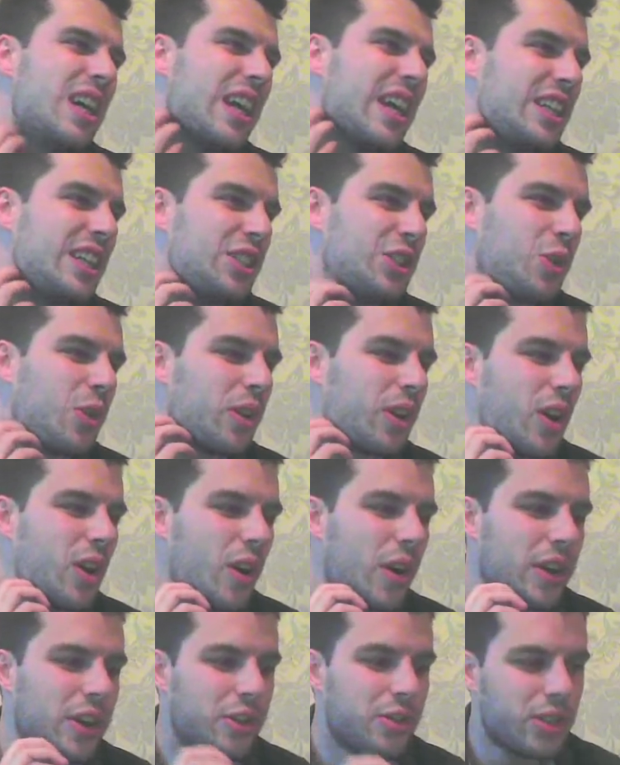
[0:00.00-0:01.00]
He's not a
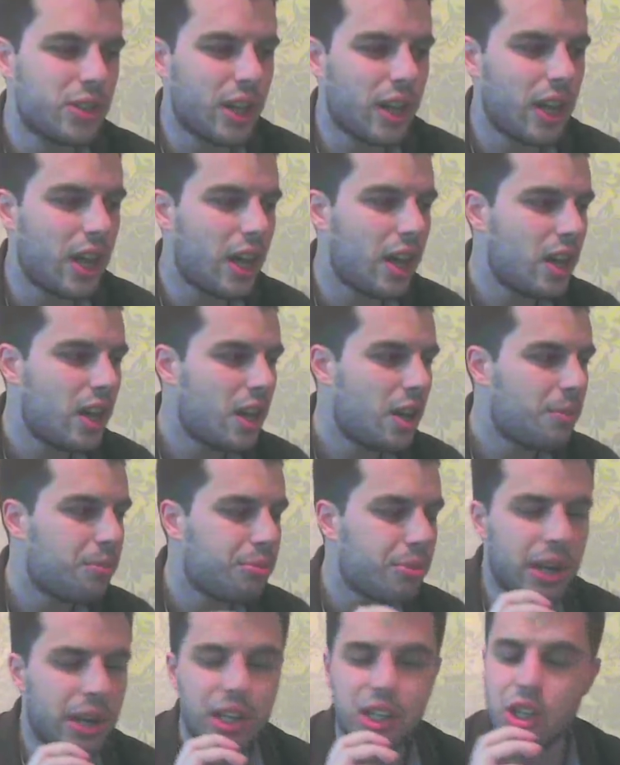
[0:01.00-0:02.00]
guy who's going to
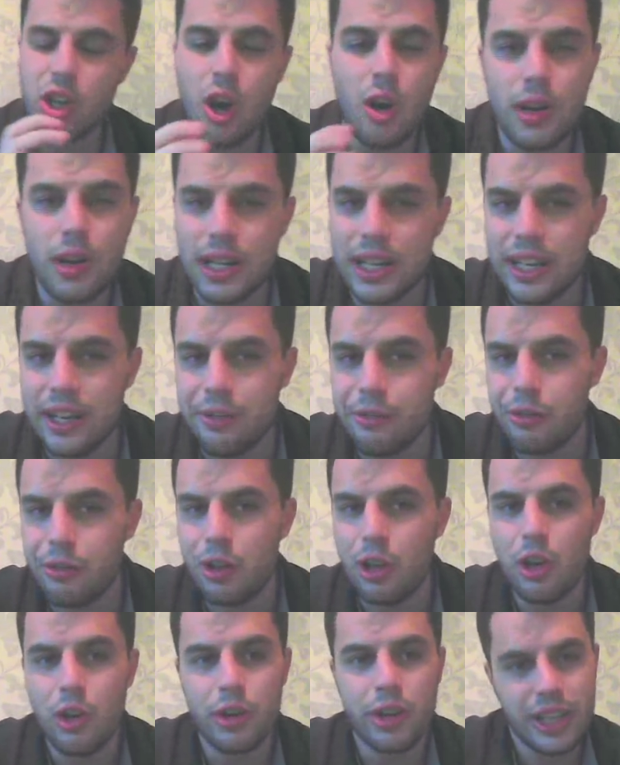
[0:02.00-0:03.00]
bring a totally
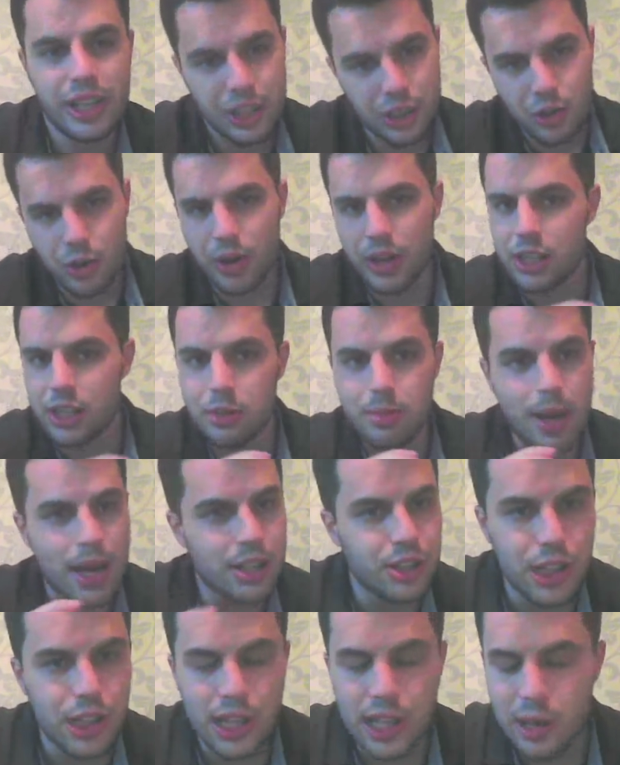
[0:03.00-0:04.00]
different look. He's not going to
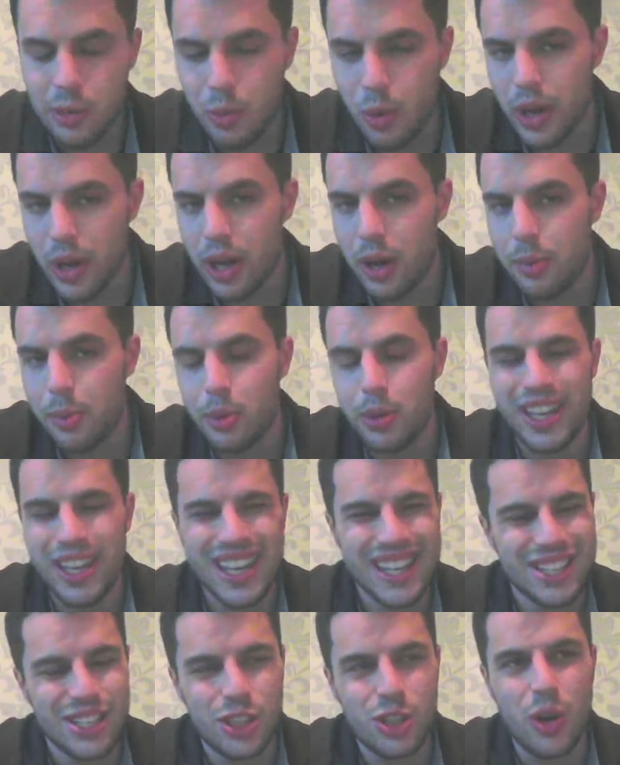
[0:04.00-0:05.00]
smash Dillian Whyte up on
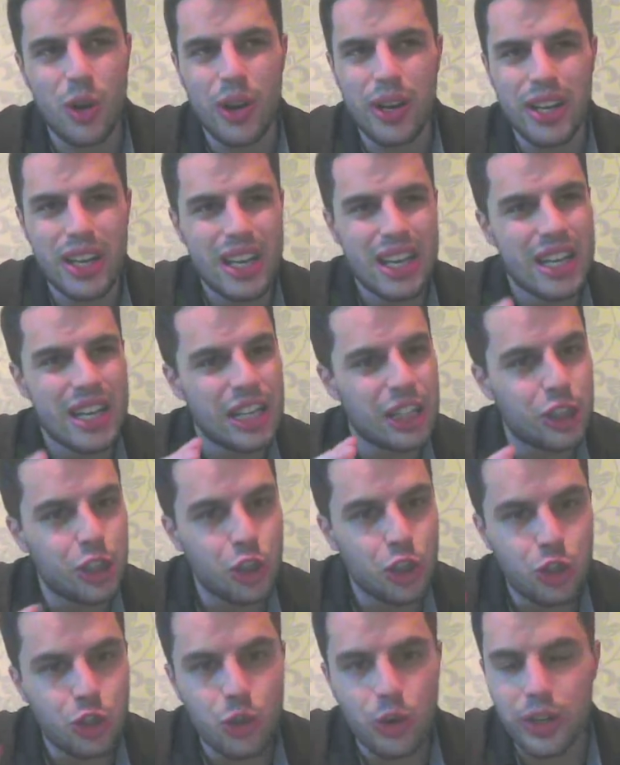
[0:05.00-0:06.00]
the inside. It's
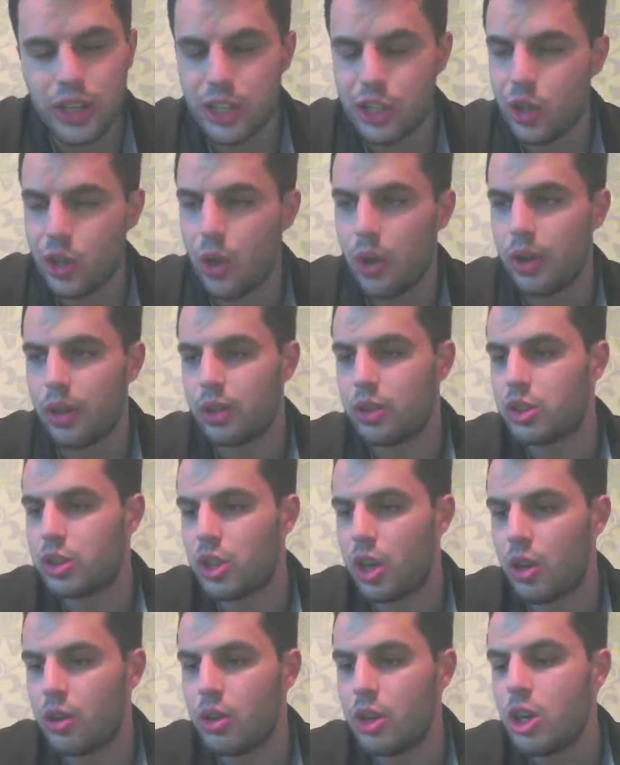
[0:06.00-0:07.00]
just not his style.
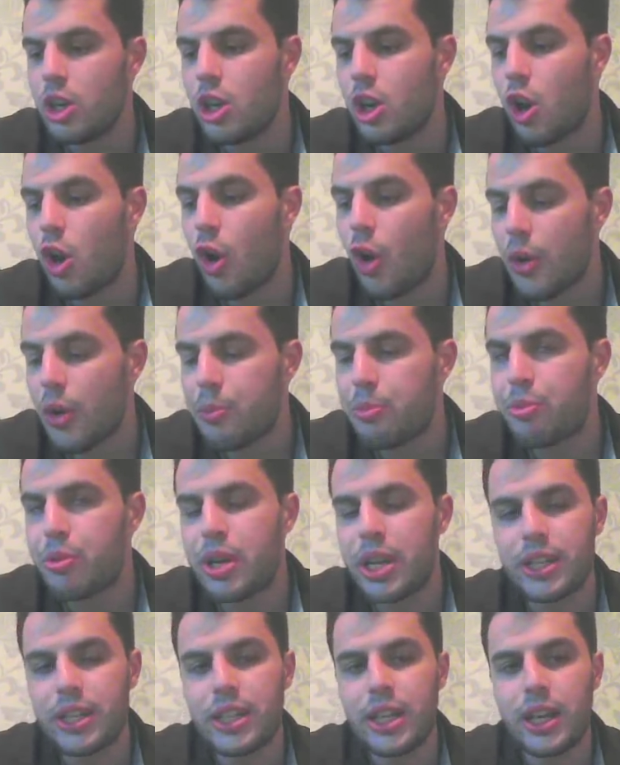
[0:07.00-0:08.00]
So I'm
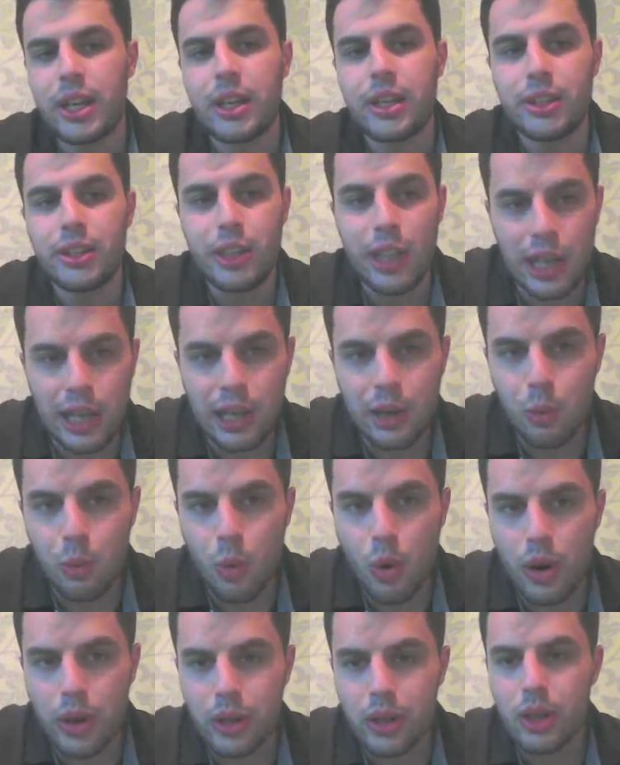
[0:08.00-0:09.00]
predicting Dillian
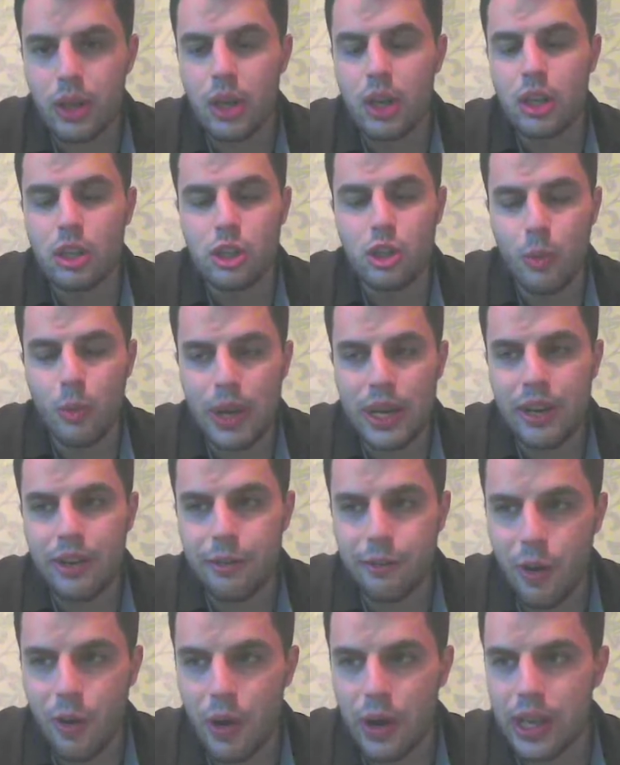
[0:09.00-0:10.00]
Whyte to win the
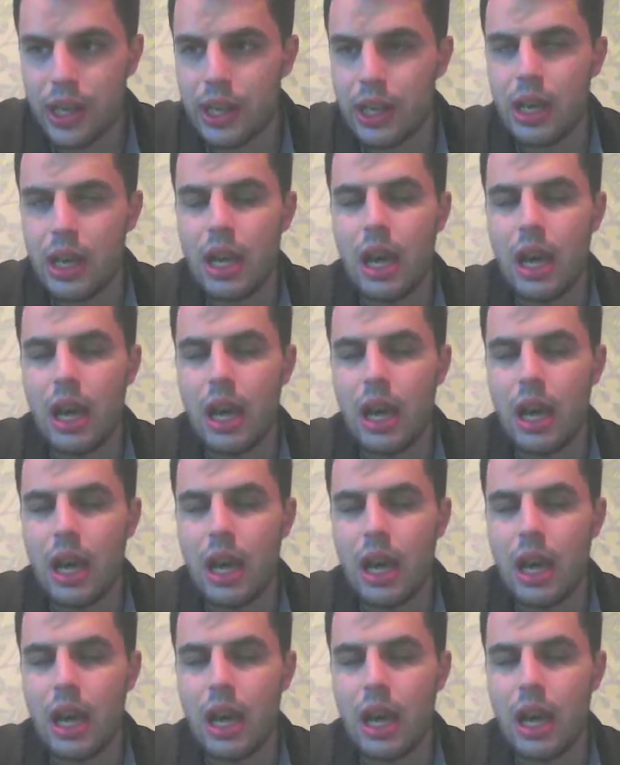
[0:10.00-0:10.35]
fight.